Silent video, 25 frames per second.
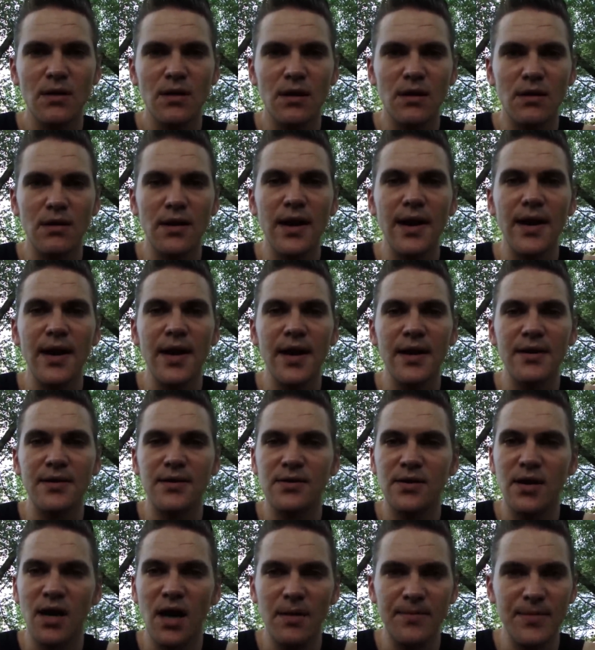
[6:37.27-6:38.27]
All right, and
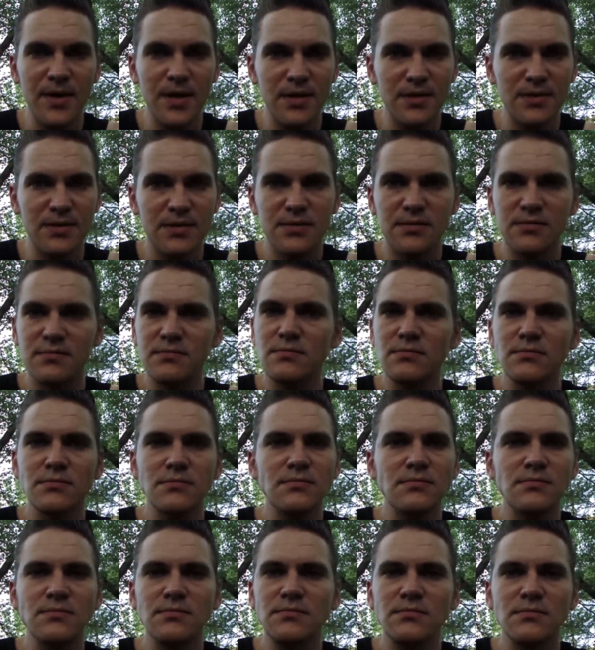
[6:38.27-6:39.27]

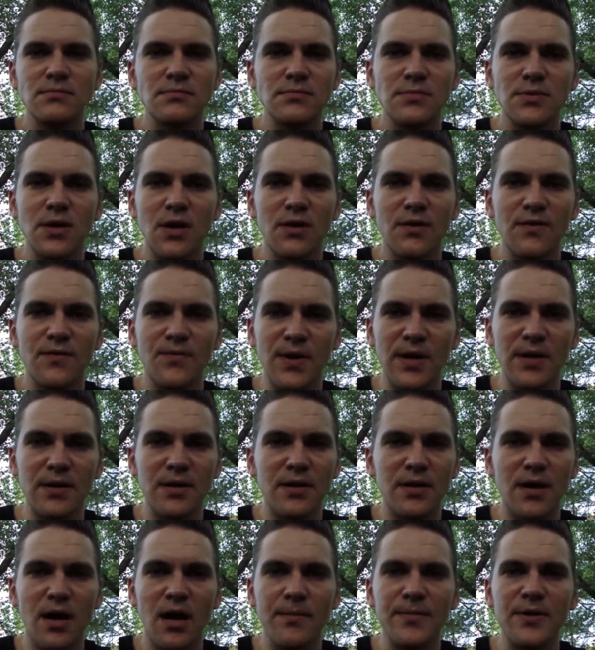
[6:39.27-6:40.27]
comments, you know, written
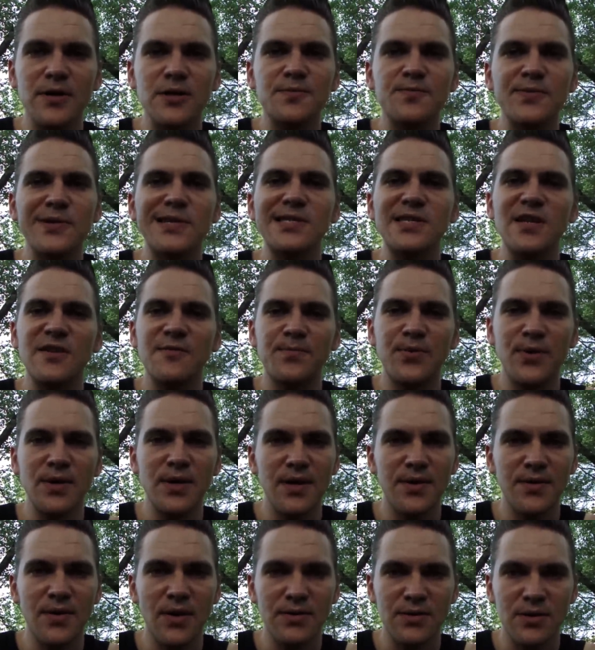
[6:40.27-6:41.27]
comments, please get
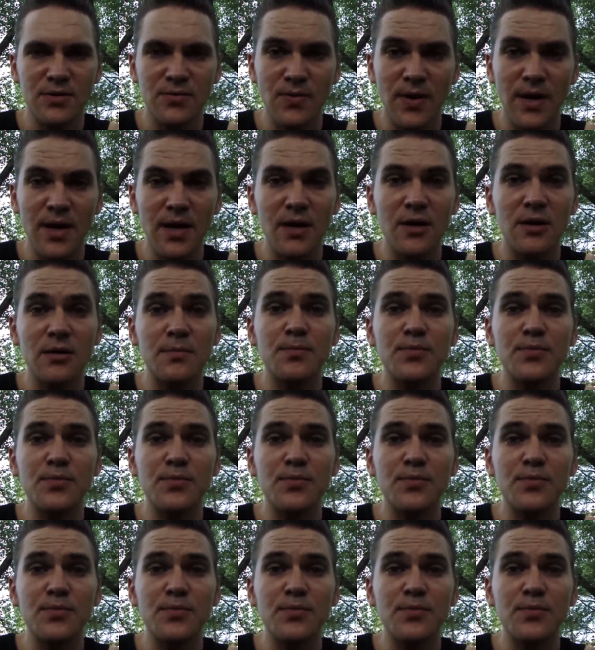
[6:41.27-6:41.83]
plenty of those as well.